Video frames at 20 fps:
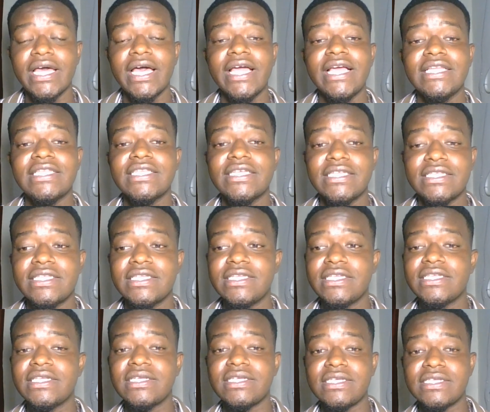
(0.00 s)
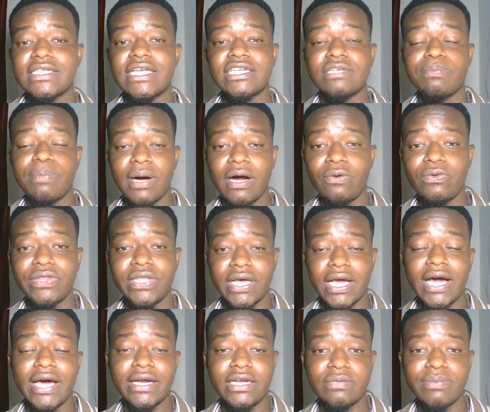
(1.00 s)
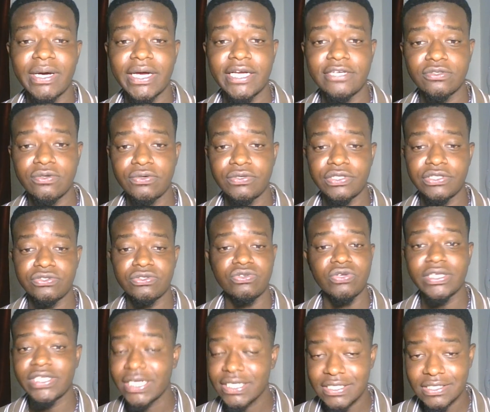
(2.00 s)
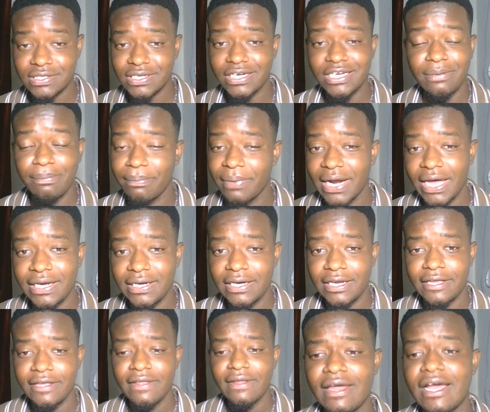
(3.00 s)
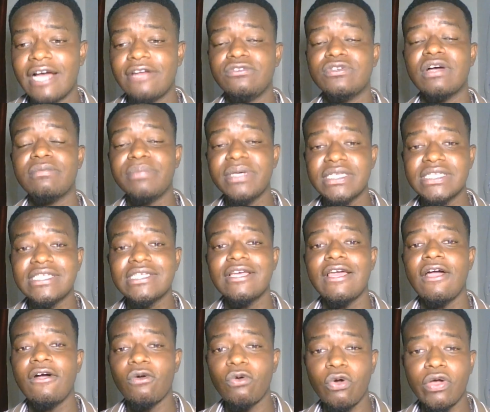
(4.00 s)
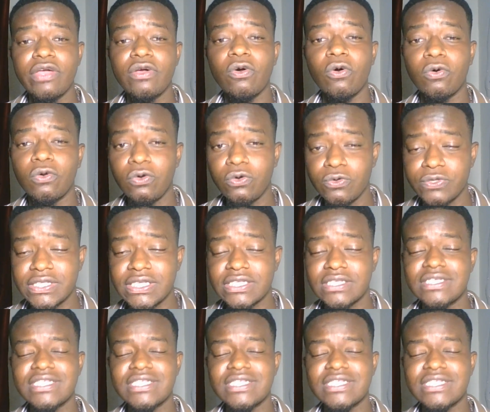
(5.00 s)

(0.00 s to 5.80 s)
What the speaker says: it is at par with the current market condition. You're just trading blindly and you're busy going on losing.